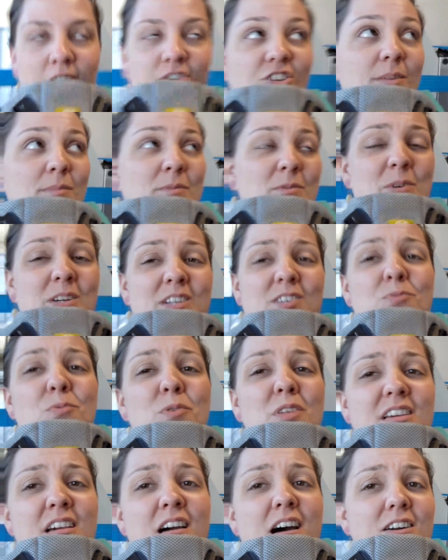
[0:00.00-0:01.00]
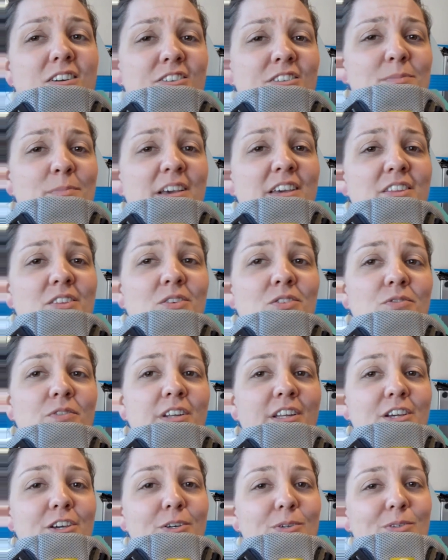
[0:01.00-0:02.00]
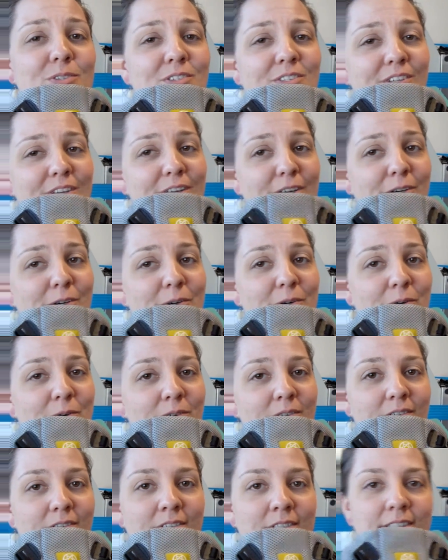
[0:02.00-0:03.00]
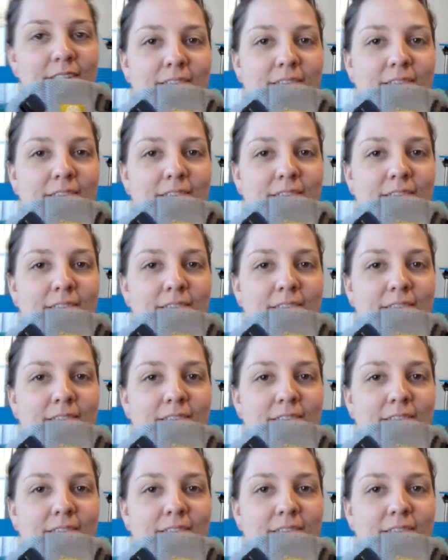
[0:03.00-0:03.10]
James works It's really hard to make those videos, completely so empty.